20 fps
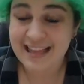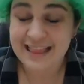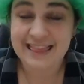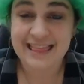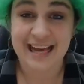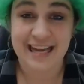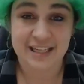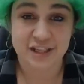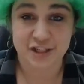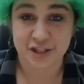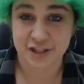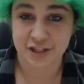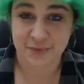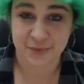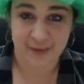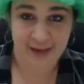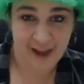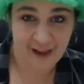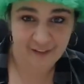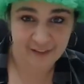That's just
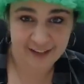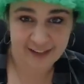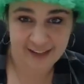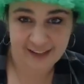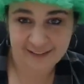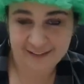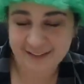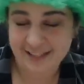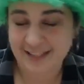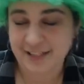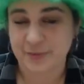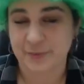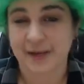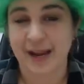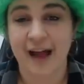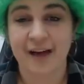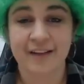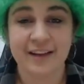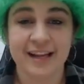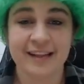reality. That is
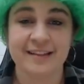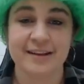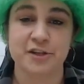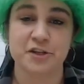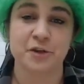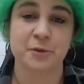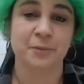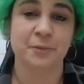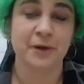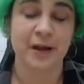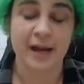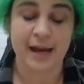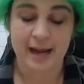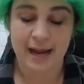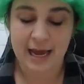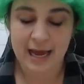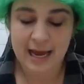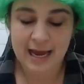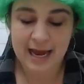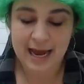reality. That is your brain
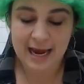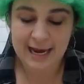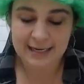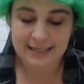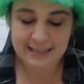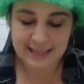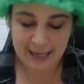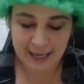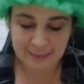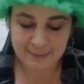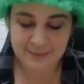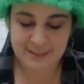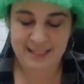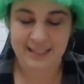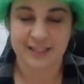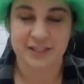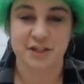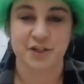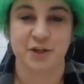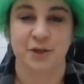
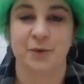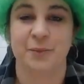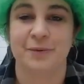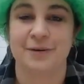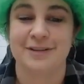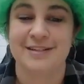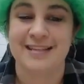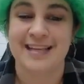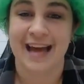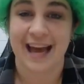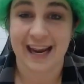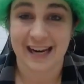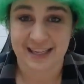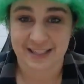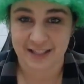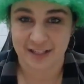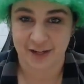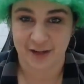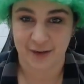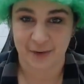attempting to
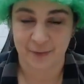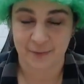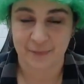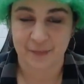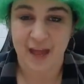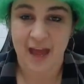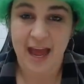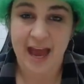protect you.